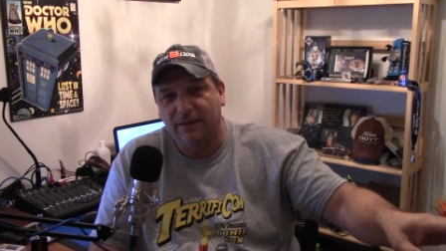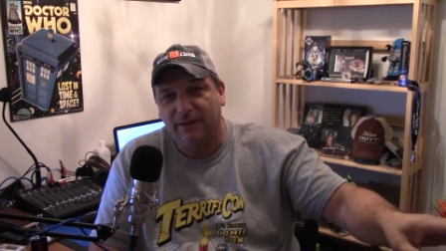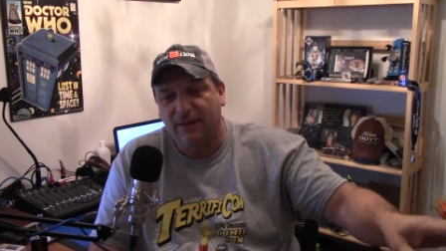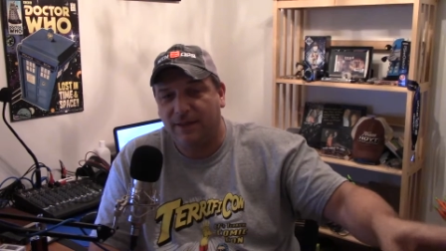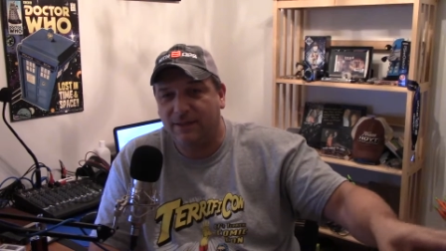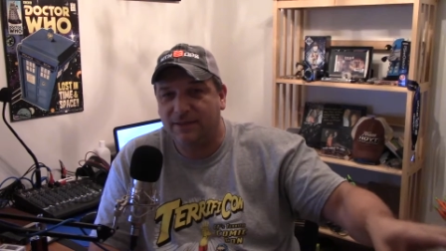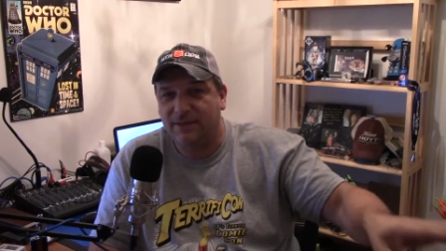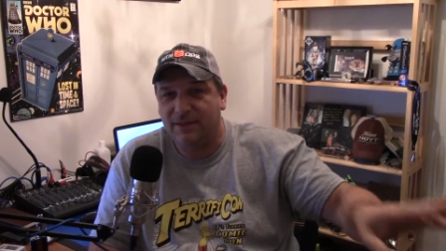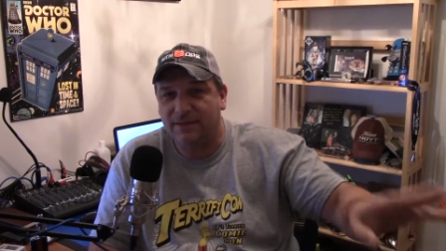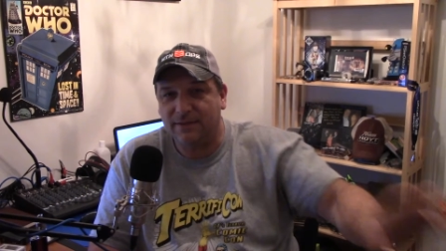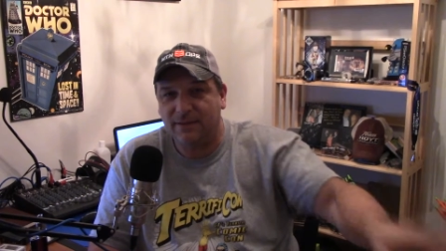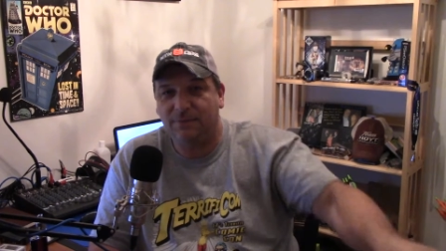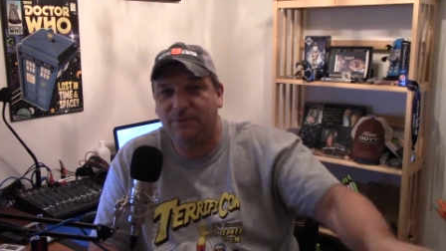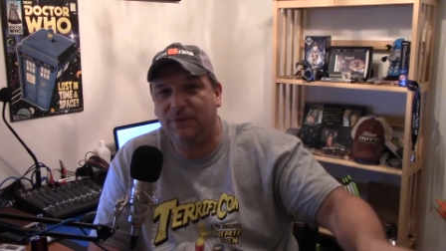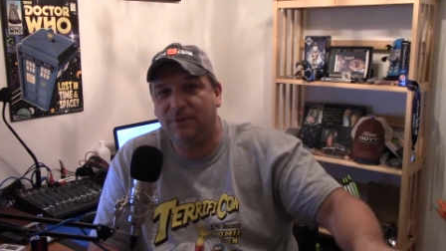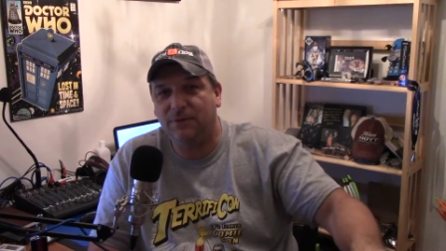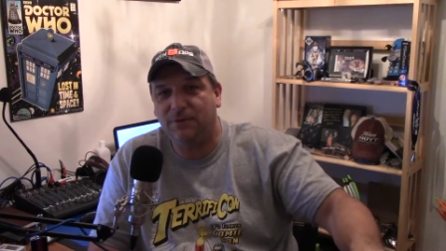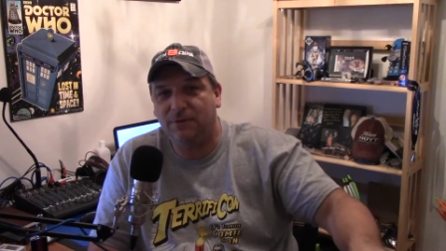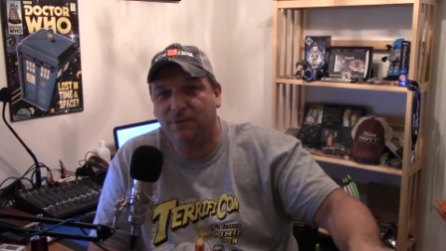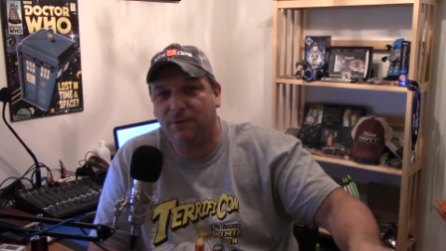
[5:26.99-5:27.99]
That's not
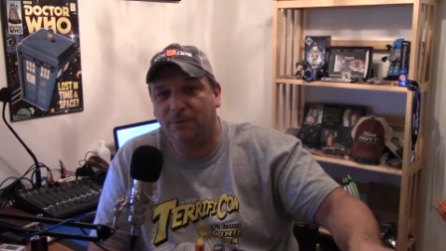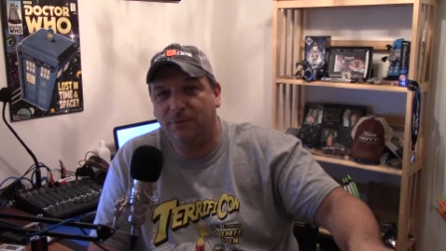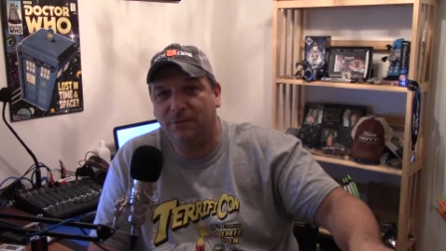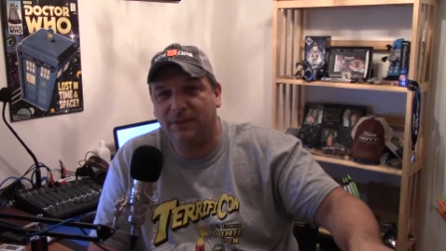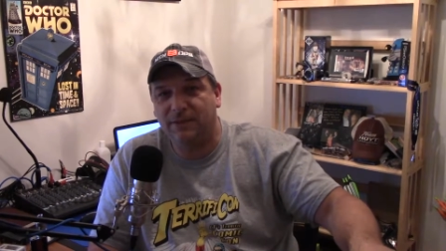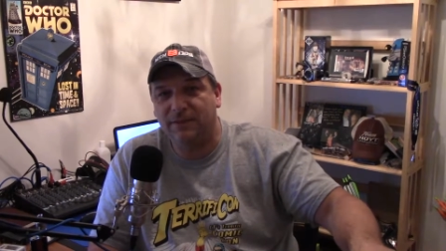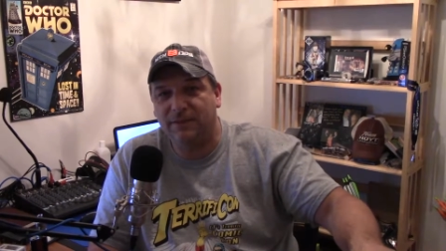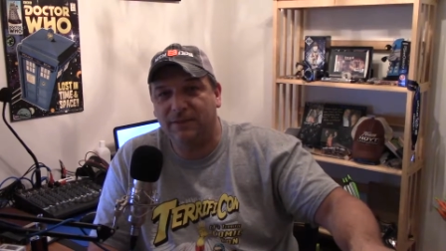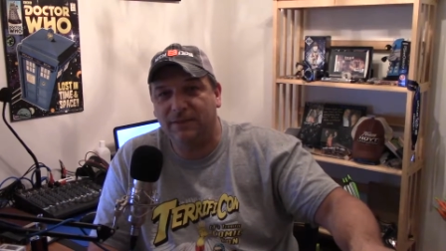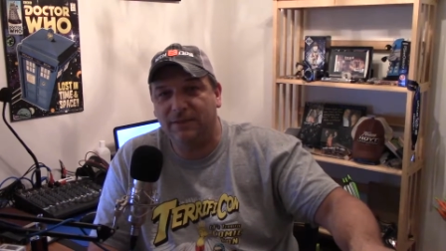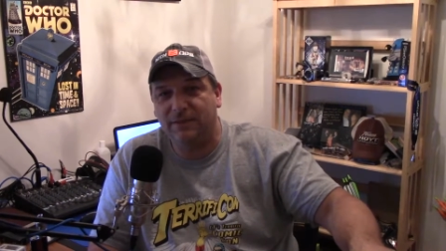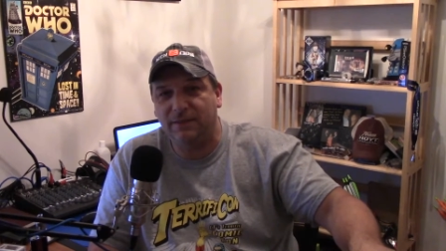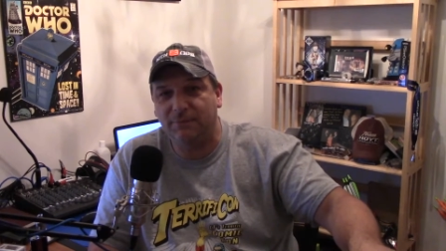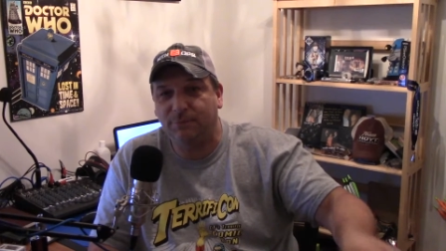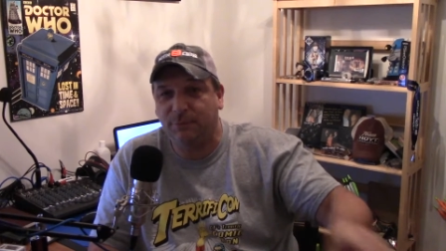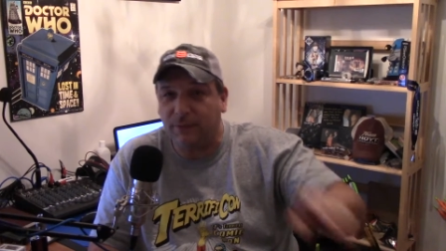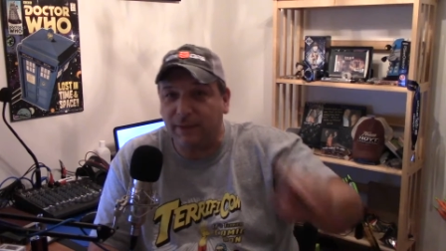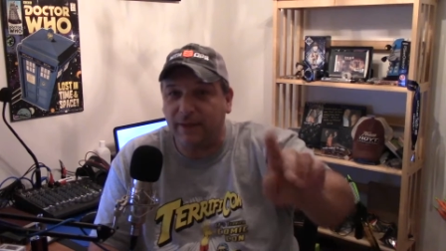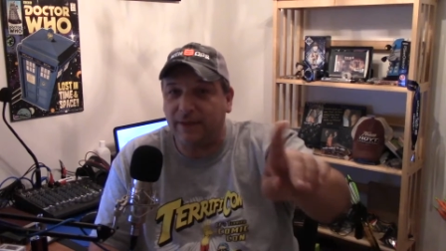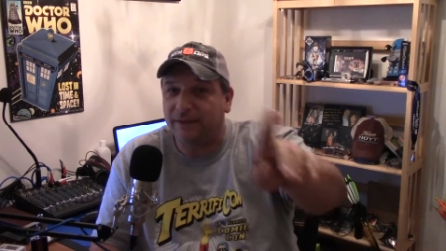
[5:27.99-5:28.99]
something you normally see,
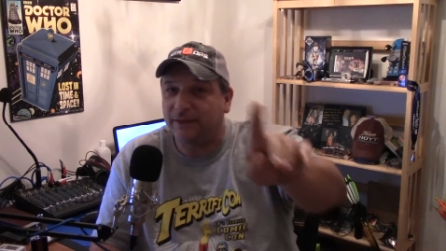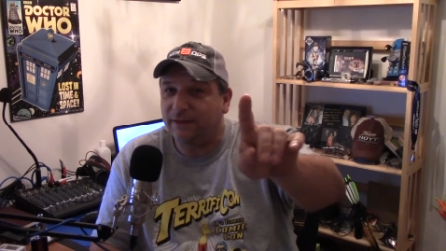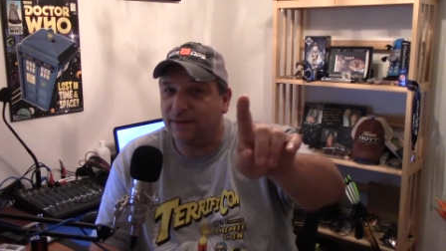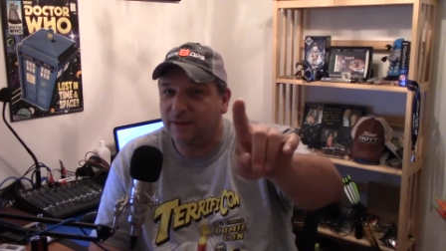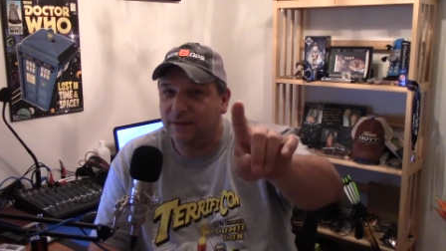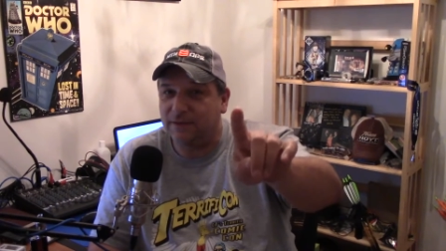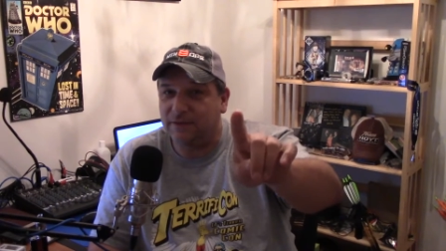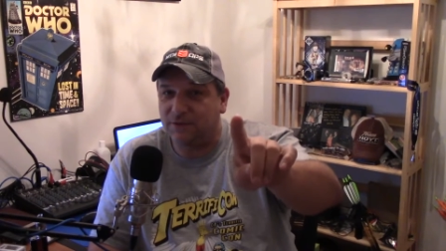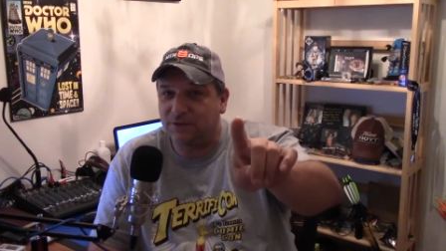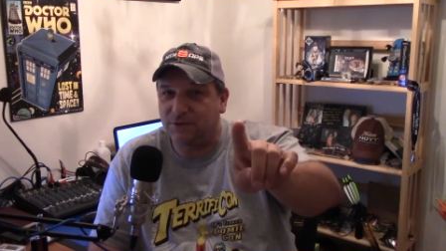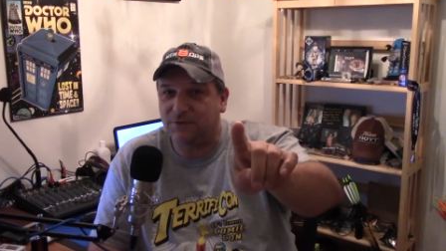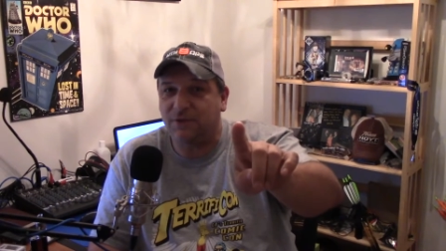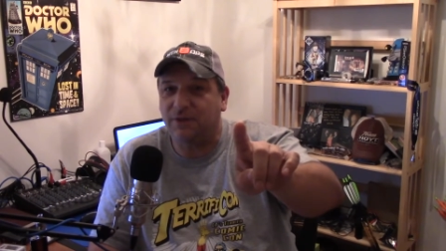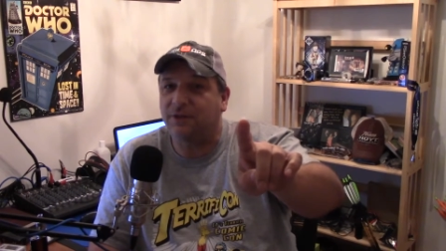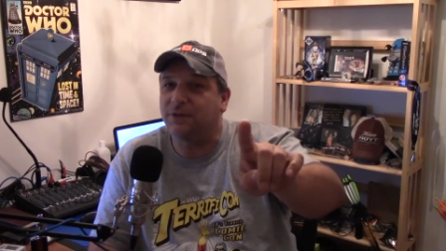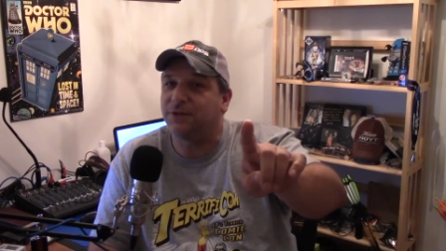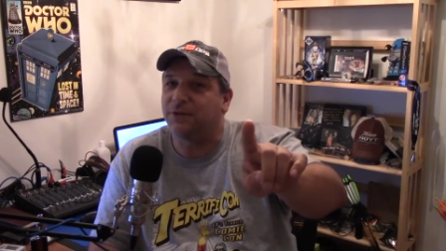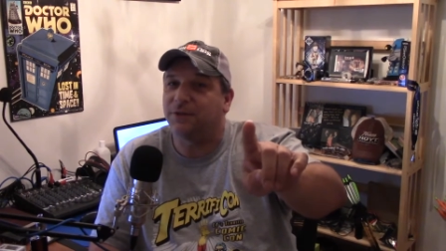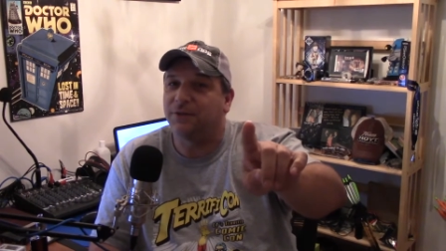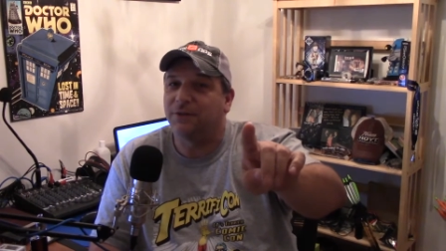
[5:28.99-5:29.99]
but it's the
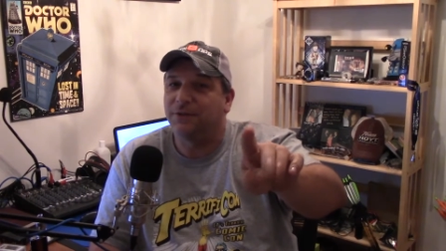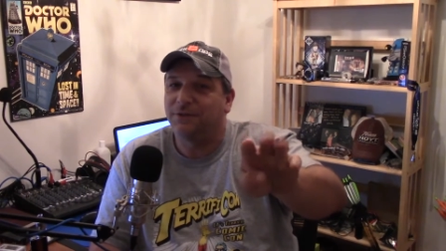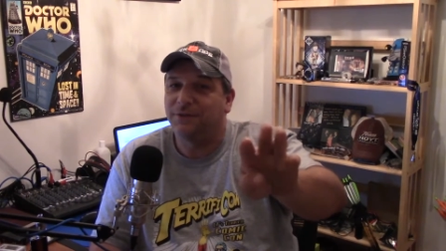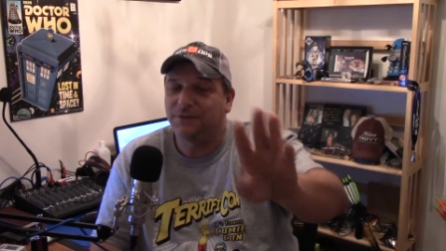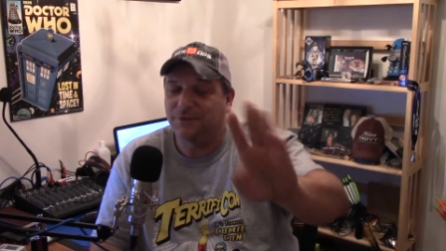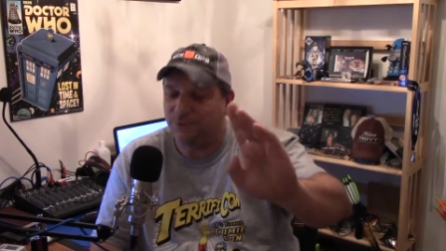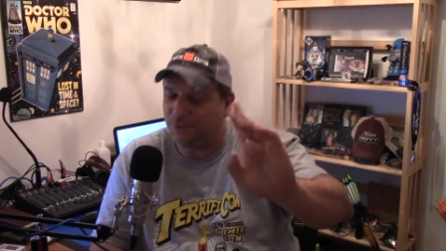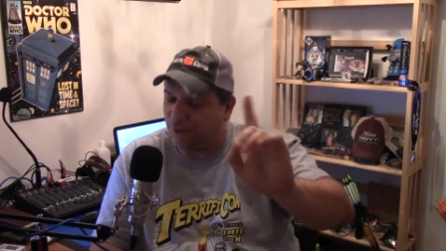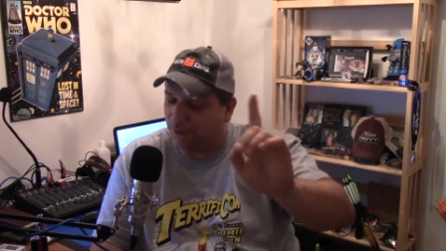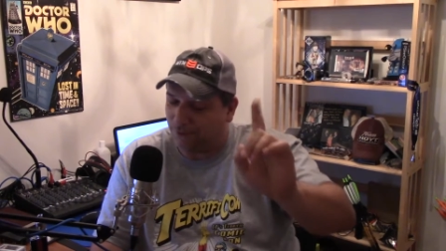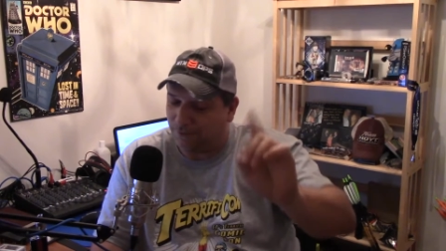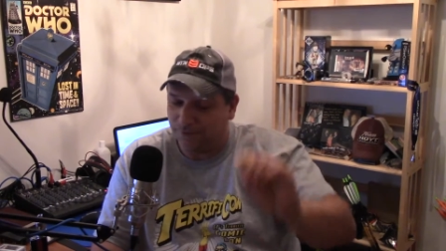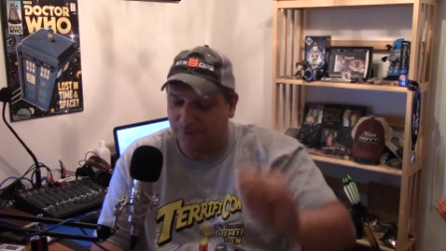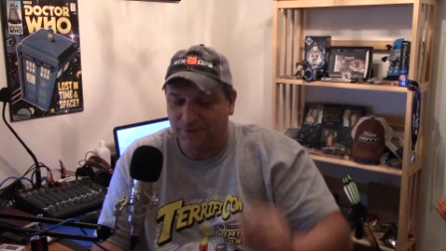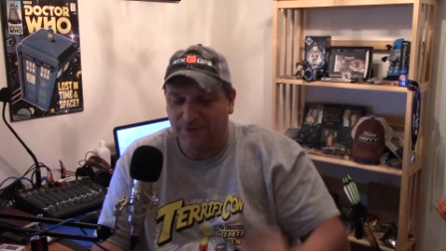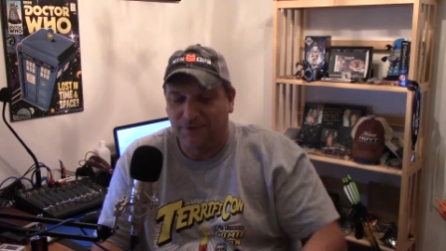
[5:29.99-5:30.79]
structure. So